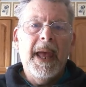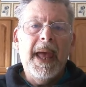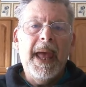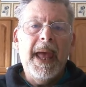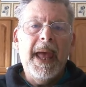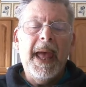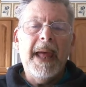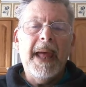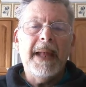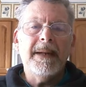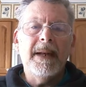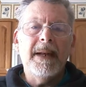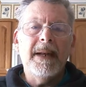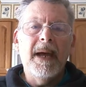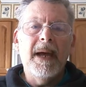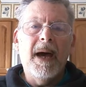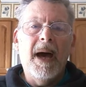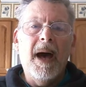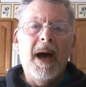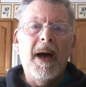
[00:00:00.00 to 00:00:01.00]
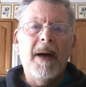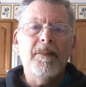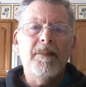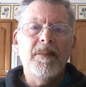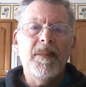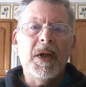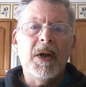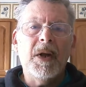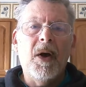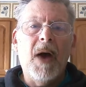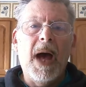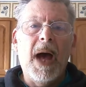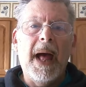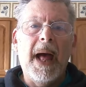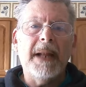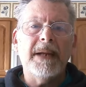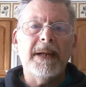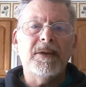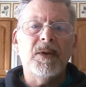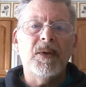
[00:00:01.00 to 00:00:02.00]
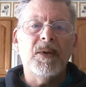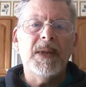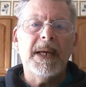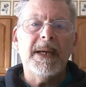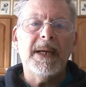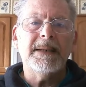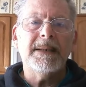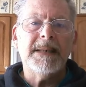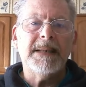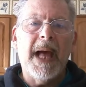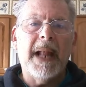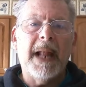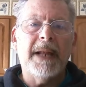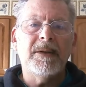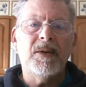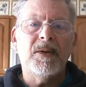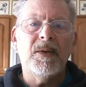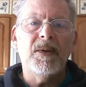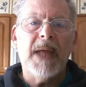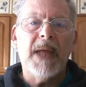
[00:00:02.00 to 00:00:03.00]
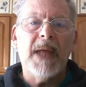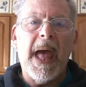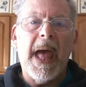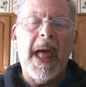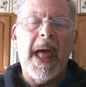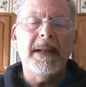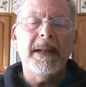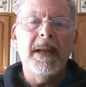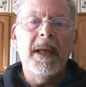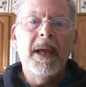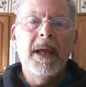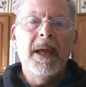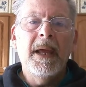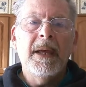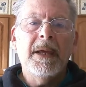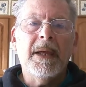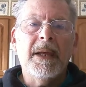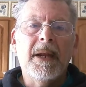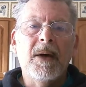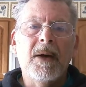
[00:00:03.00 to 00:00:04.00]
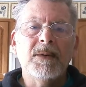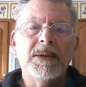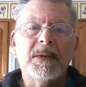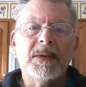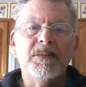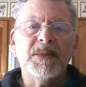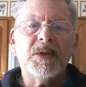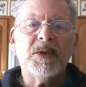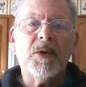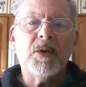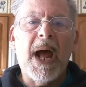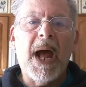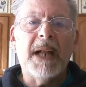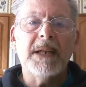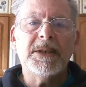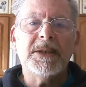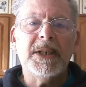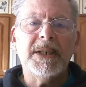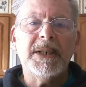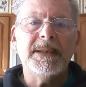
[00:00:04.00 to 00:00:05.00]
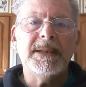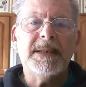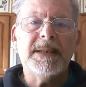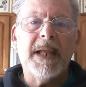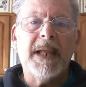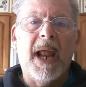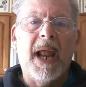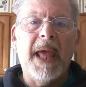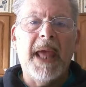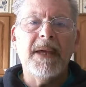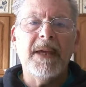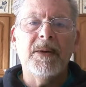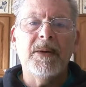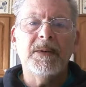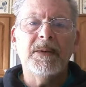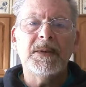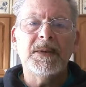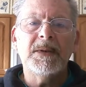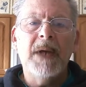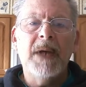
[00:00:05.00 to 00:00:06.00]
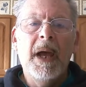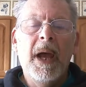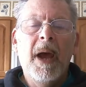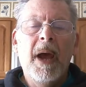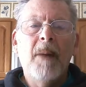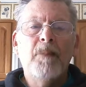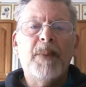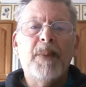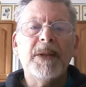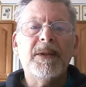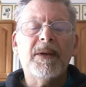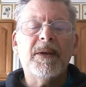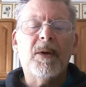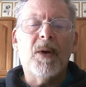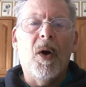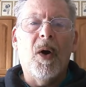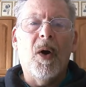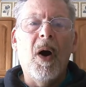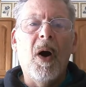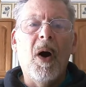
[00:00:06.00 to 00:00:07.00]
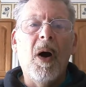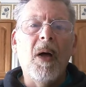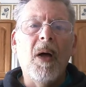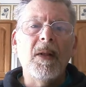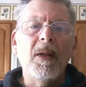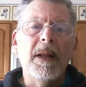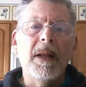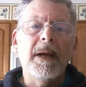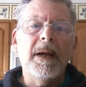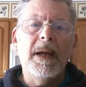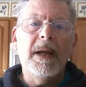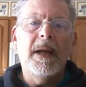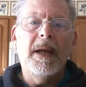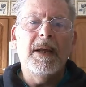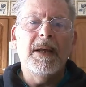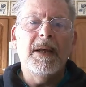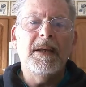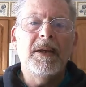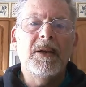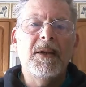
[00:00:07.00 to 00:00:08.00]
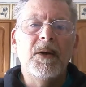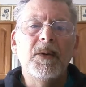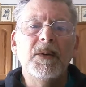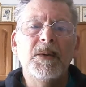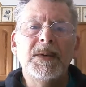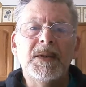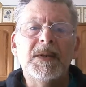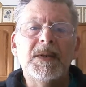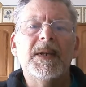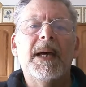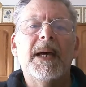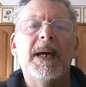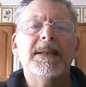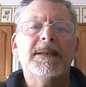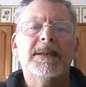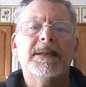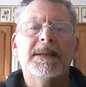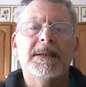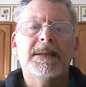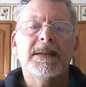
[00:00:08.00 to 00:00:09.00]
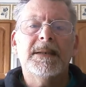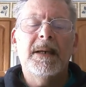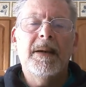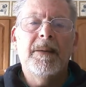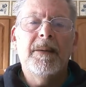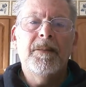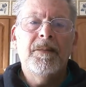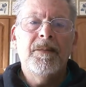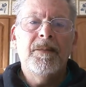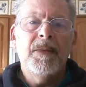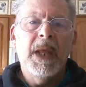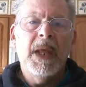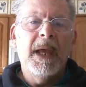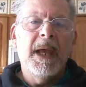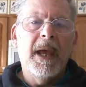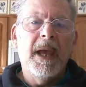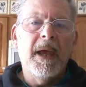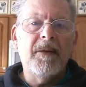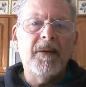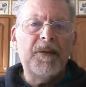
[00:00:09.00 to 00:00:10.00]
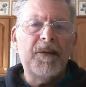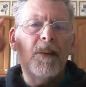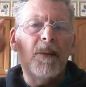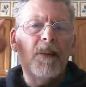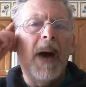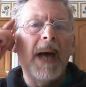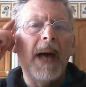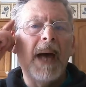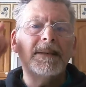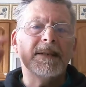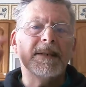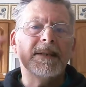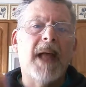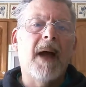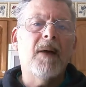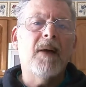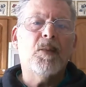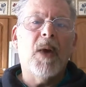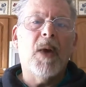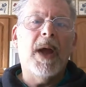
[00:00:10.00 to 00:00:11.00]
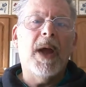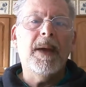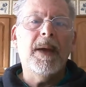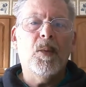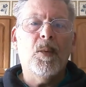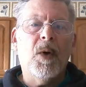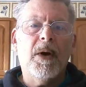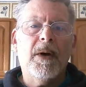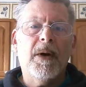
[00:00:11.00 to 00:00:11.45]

and, how to do this, how to do that, some strategies that I use, but they're all useless if your mind's not right